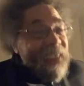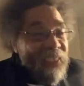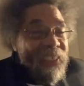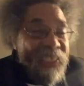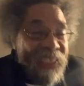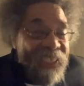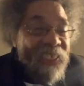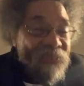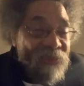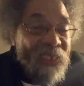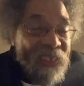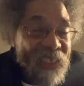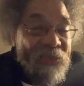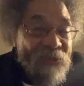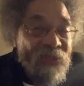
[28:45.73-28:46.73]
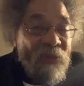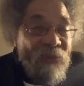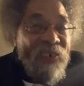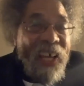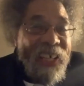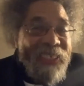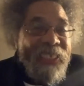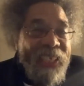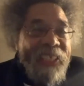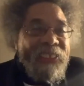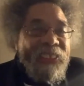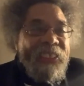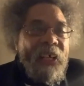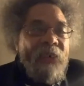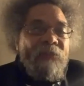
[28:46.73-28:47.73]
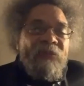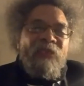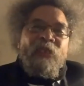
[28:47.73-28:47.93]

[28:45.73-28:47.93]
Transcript: It's some fascinating stuff.